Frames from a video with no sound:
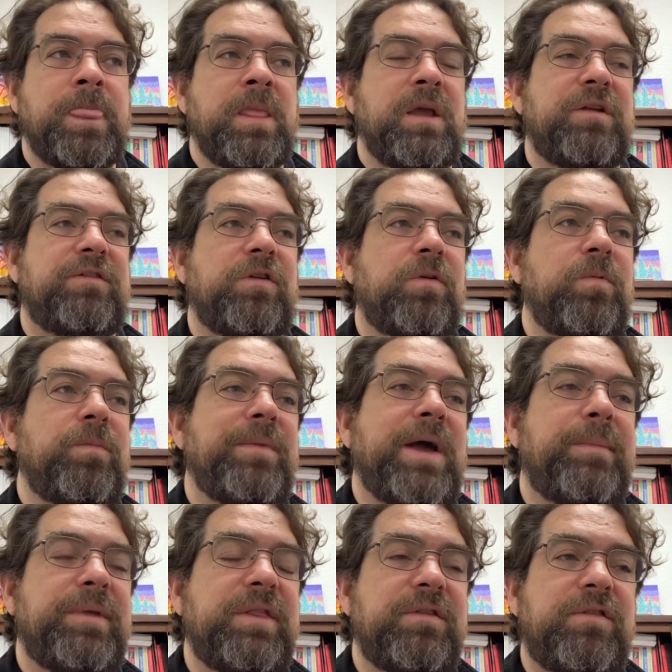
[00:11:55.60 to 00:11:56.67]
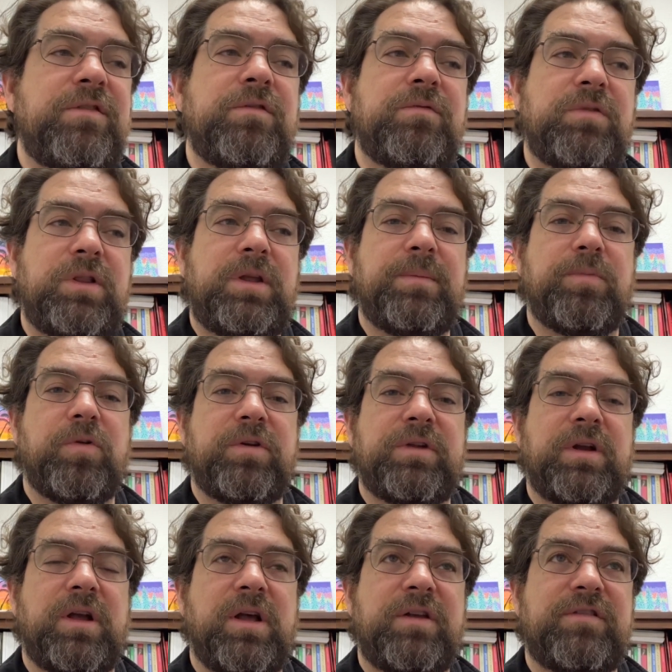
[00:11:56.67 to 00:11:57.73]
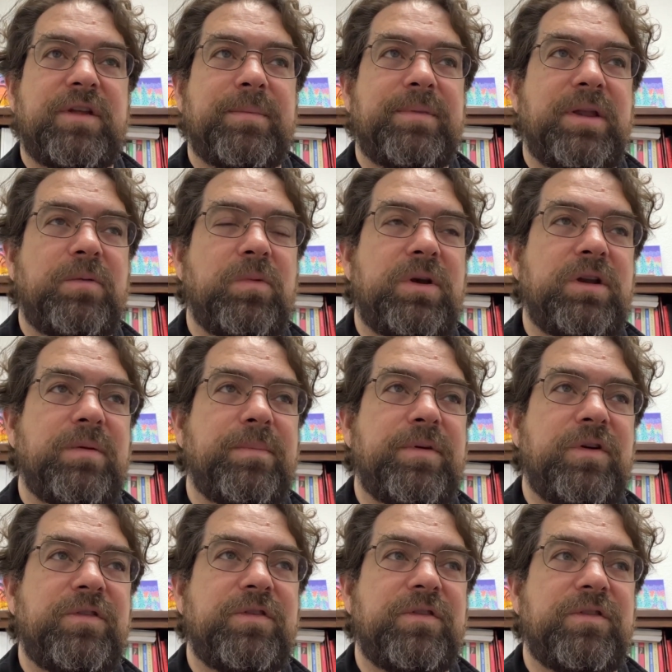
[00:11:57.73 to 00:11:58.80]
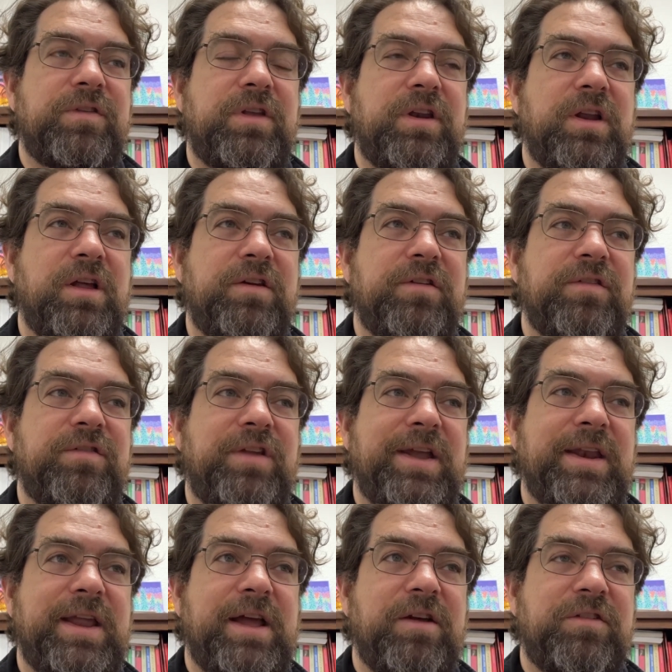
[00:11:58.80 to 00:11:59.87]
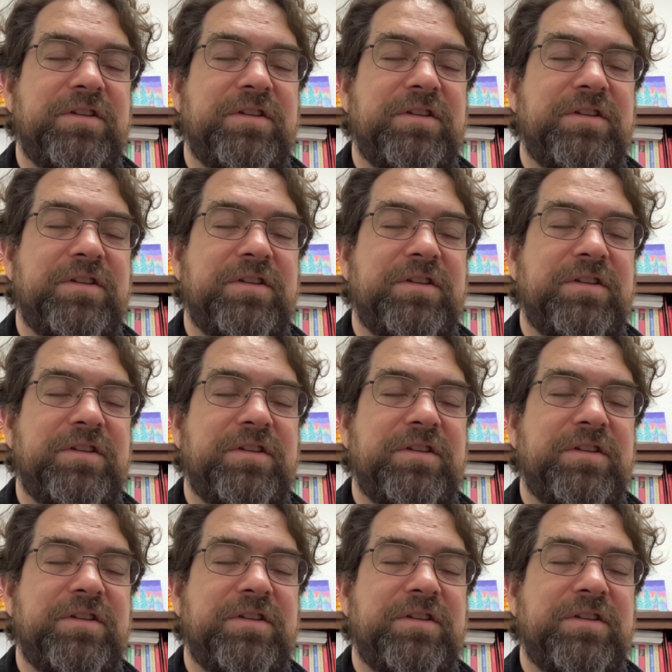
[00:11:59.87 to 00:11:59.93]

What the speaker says: So, I mean, this is a really important concept. And when composers can understand how to